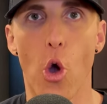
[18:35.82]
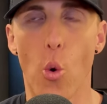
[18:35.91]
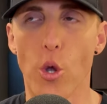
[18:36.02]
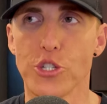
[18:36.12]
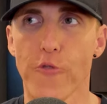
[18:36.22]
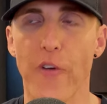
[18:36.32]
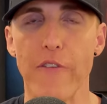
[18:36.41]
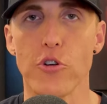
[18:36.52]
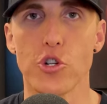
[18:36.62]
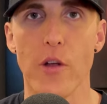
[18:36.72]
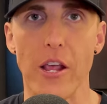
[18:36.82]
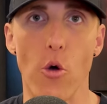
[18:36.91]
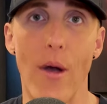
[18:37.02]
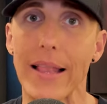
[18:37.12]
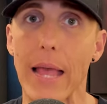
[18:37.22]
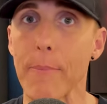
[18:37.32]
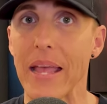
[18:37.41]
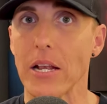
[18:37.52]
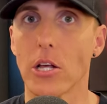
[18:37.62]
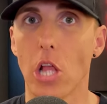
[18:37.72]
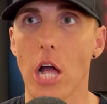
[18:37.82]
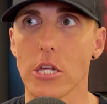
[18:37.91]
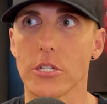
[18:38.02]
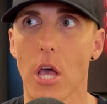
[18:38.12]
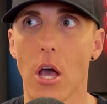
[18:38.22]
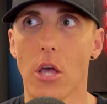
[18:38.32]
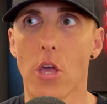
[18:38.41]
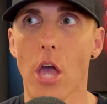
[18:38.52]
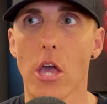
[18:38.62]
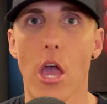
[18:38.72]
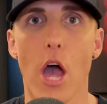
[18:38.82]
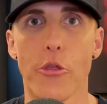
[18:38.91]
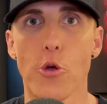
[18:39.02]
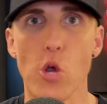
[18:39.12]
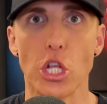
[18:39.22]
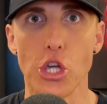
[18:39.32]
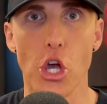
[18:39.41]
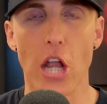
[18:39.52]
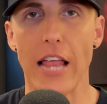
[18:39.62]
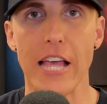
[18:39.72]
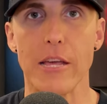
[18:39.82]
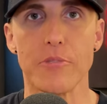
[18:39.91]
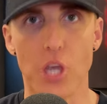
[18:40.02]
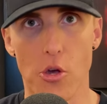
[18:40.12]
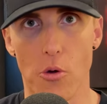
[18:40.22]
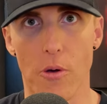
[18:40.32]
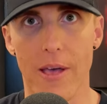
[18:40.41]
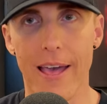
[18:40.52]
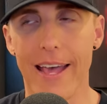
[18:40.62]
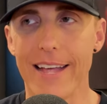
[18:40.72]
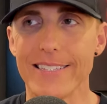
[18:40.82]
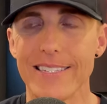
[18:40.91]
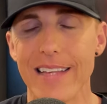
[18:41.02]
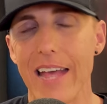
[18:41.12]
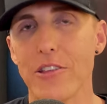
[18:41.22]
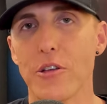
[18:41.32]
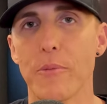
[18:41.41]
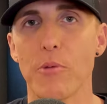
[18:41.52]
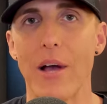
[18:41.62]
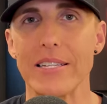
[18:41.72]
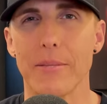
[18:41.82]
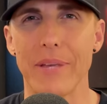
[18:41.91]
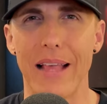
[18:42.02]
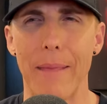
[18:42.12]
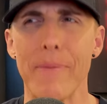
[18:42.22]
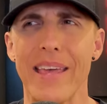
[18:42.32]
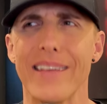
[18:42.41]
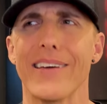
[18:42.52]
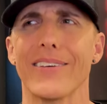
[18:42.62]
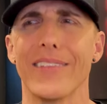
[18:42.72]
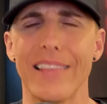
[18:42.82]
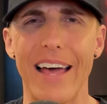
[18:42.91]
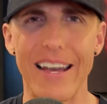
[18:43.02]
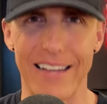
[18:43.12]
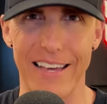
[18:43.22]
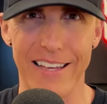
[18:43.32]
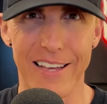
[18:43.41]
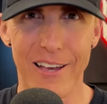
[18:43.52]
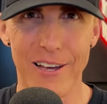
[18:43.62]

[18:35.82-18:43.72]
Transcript: What's your favorite drink? Oh, I like pina coladas. Yeah, yeah, yeah, they're really good. I like them too. Instead, you'd be wise to be like, pina colada?